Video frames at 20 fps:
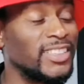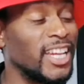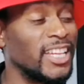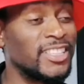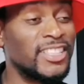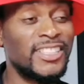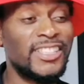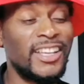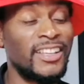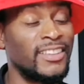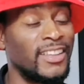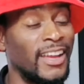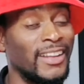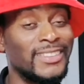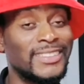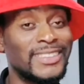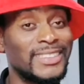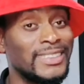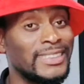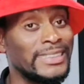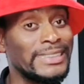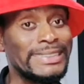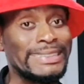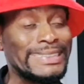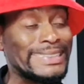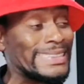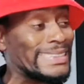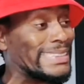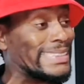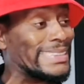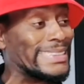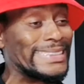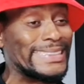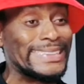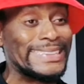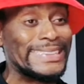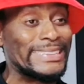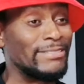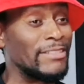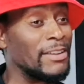chances are that
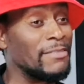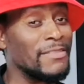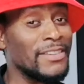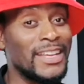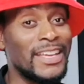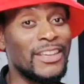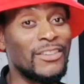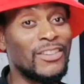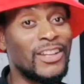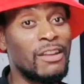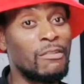but when you